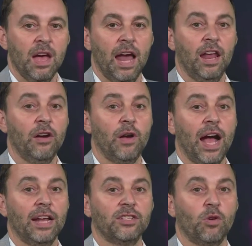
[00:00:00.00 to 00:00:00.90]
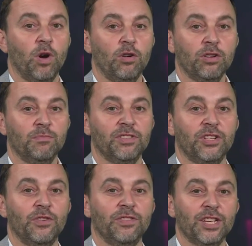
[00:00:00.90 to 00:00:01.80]
Hello and uh, welcome
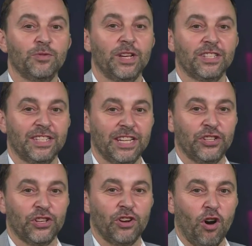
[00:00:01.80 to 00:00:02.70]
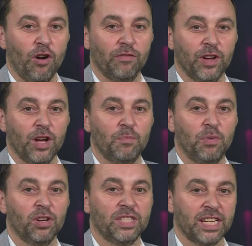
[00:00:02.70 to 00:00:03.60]
to this week's edition of uh,
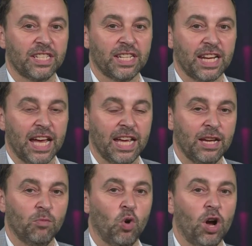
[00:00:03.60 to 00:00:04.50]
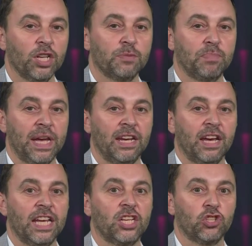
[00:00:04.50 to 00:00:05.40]
Politics Today in what has been
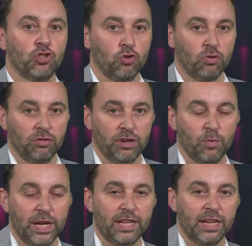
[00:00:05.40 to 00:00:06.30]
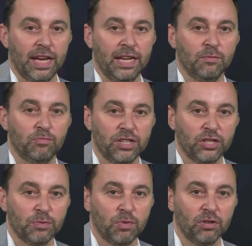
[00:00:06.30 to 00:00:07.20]
an extraordinary week in
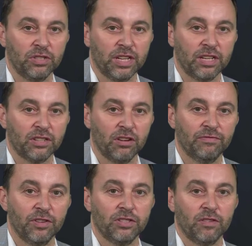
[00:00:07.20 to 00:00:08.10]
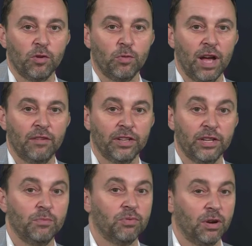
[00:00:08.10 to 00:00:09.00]
British politics. Uh, first of all, we have a
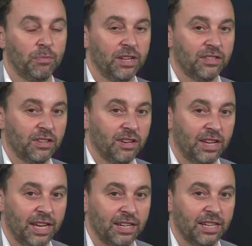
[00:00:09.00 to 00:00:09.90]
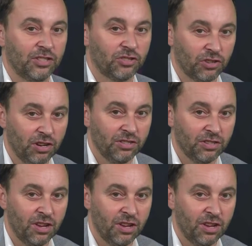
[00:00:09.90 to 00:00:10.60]
new Prime Minister in Liz Truss,